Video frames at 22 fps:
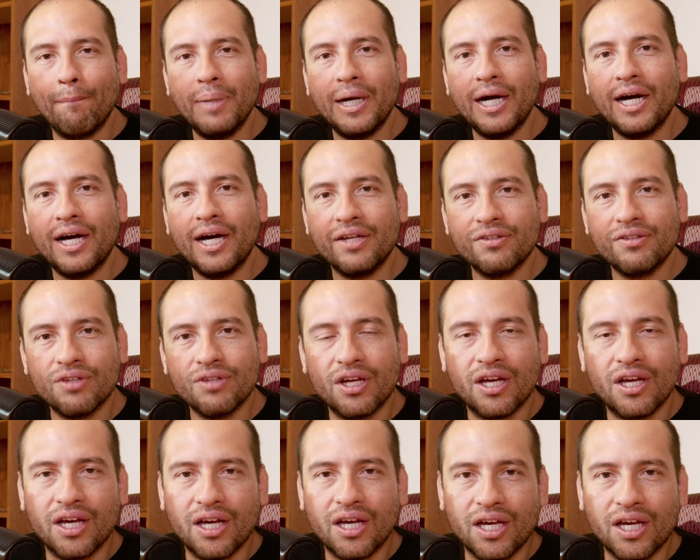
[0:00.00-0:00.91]
but
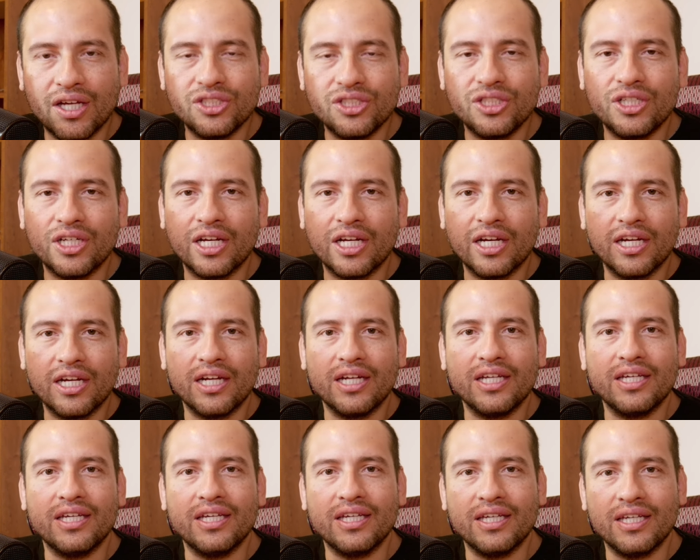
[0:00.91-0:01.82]
she
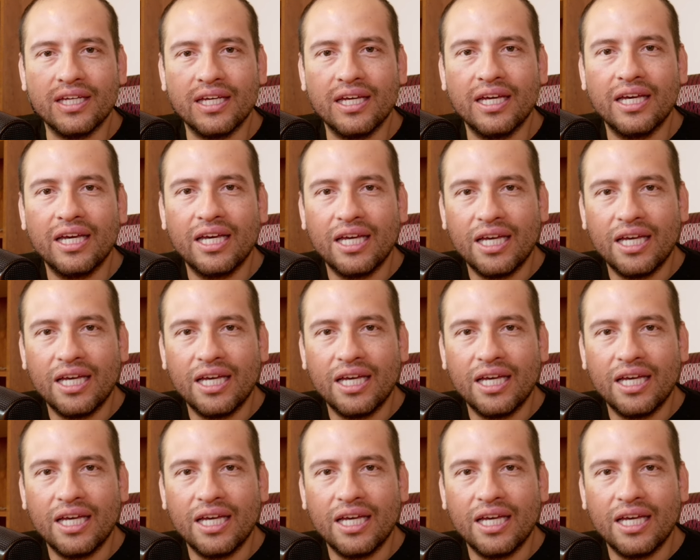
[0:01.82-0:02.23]
clearly